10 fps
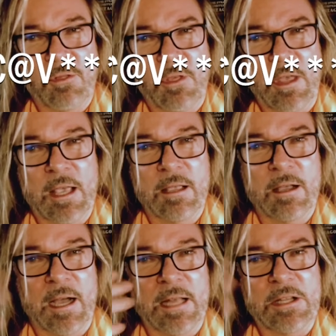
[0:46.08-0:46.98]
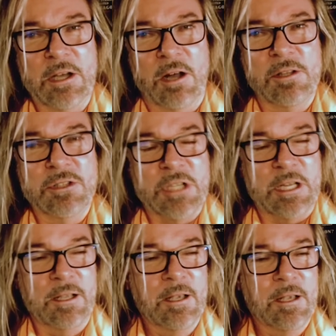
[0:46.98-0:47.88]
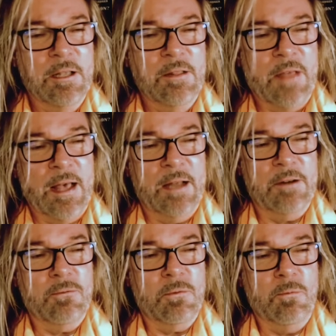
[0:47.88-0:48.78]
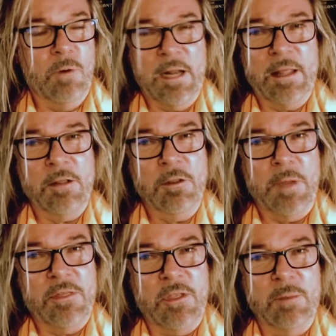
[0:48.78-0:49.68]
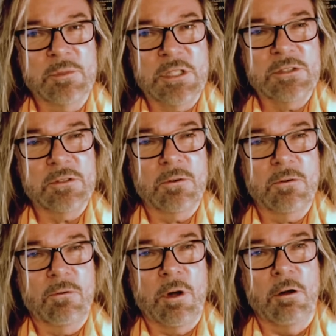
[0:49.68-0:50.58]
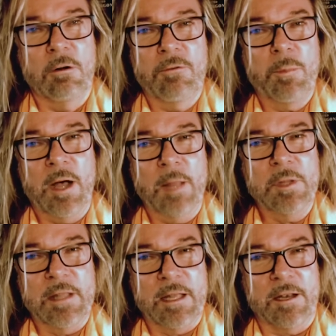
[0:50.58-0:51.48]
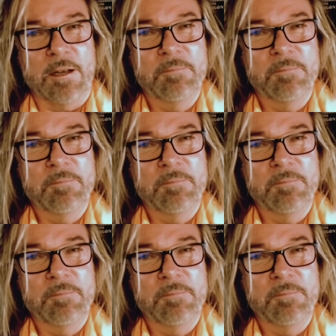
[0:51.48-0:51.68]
thing ideology that one of the other big themes is we're overpopulated,